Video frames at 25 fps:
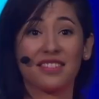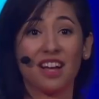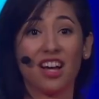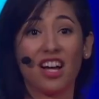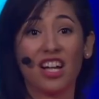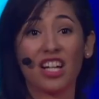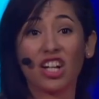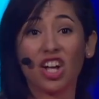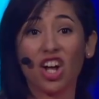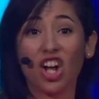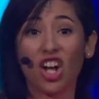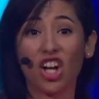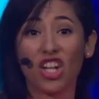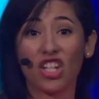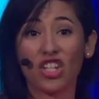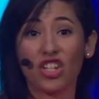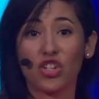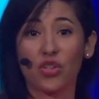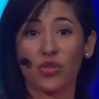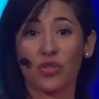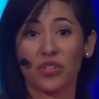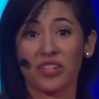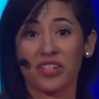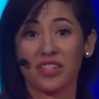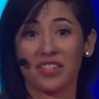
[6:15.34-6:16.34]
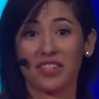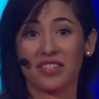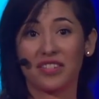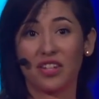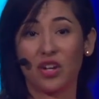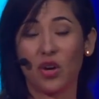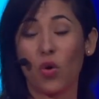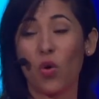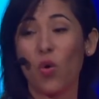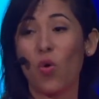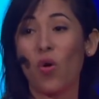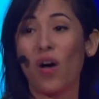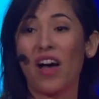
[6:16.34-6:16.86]
on countries
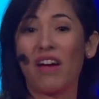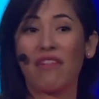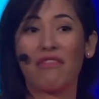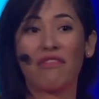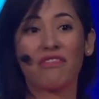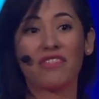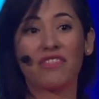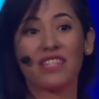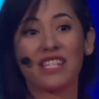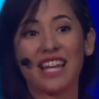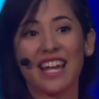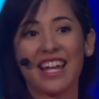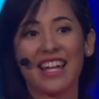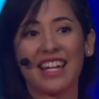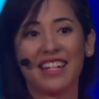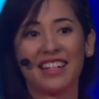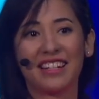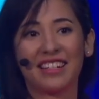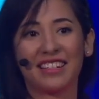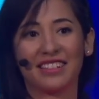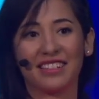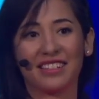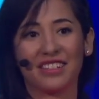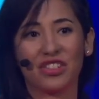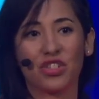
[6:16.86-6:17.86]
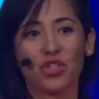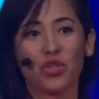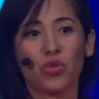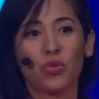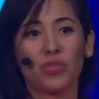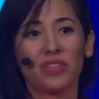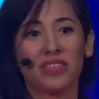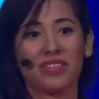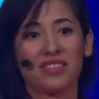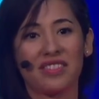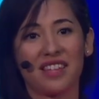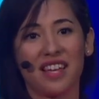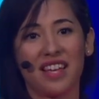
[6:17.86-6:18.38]
who have data to
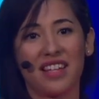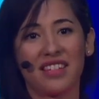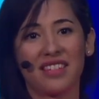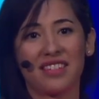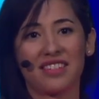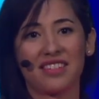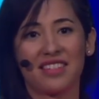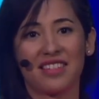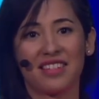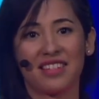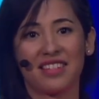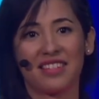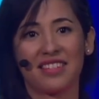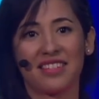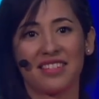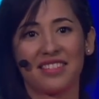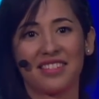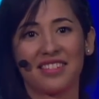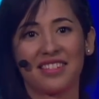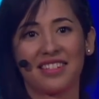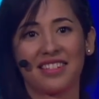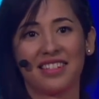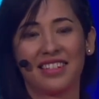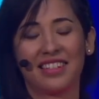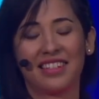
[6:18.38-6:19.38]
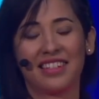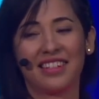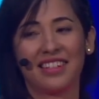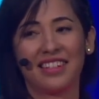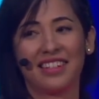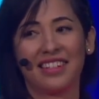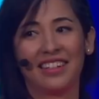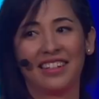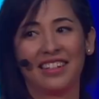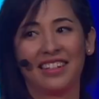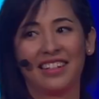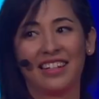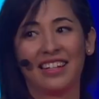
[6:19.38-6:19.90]
assess this.
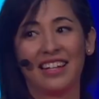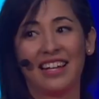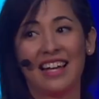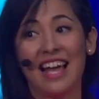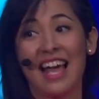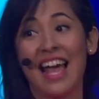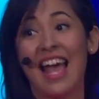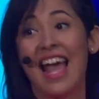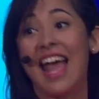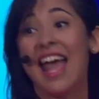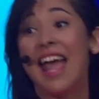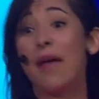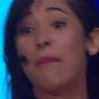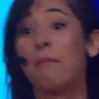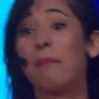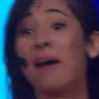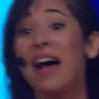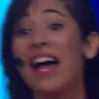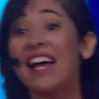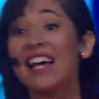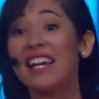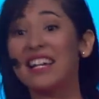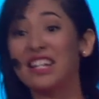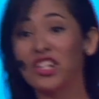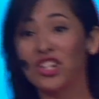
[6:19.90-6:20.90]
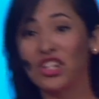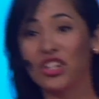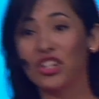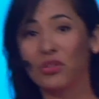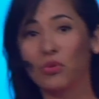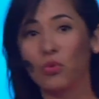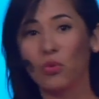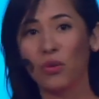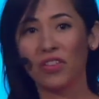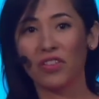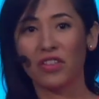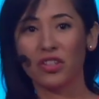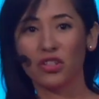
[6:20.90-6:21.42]
Imagine
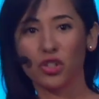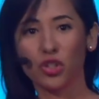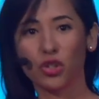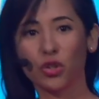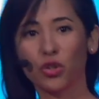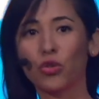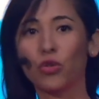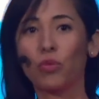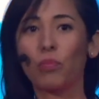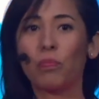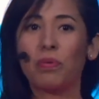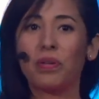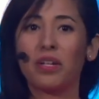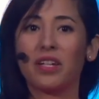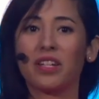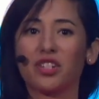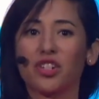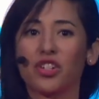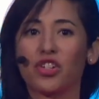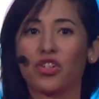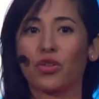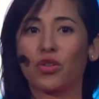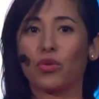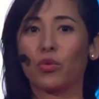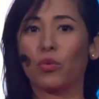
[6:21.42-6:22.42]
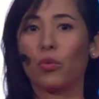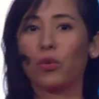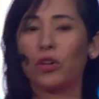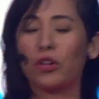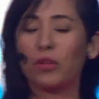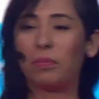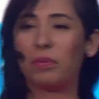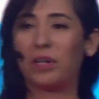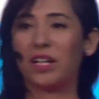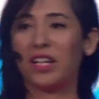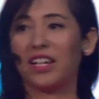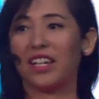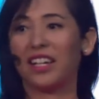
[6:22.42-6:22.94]
what the true picture would
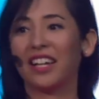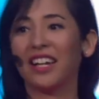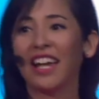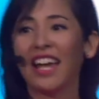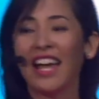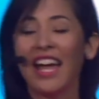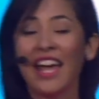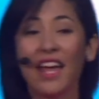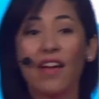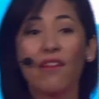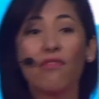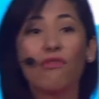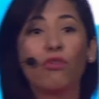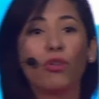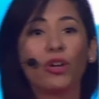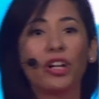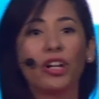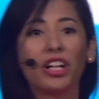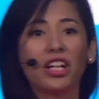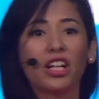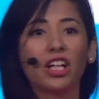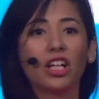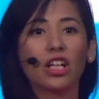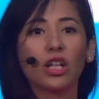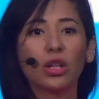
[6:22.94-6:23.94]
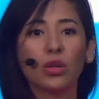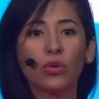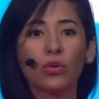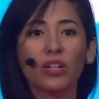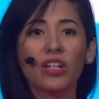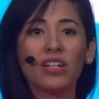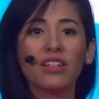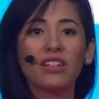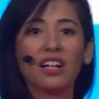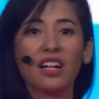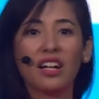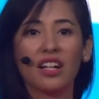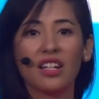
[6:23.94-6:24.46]
be if we
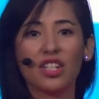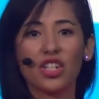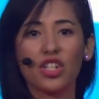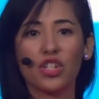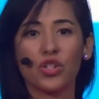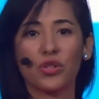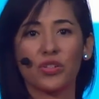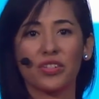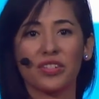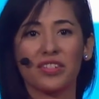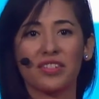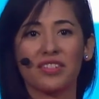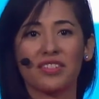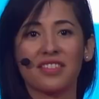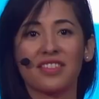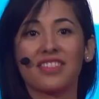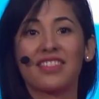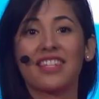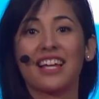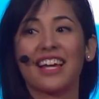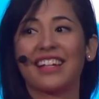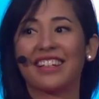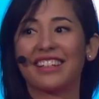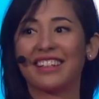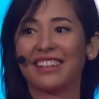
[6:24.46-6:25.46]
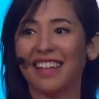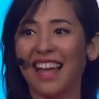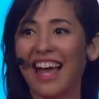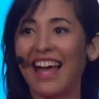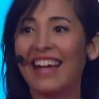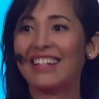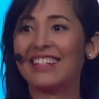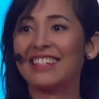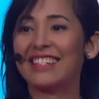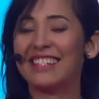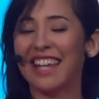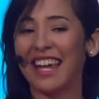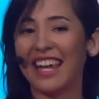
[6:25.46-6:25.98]
included countries that
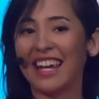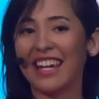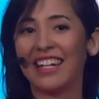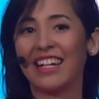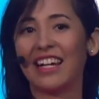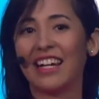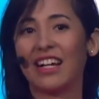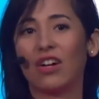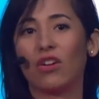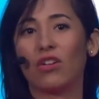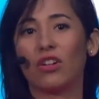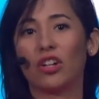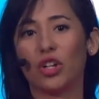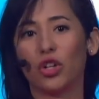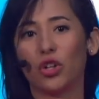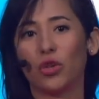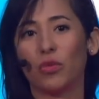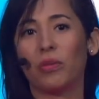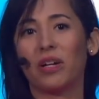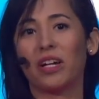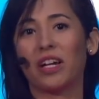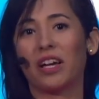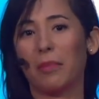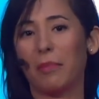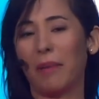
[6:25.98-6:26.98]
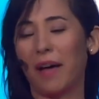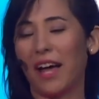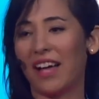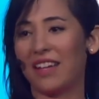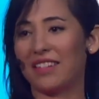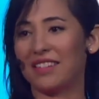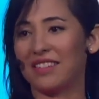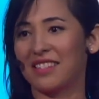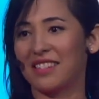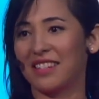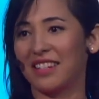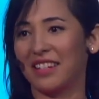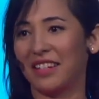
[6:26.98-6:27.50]
lack data on human
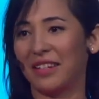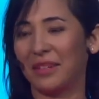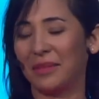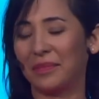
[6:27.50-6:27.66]
capacity.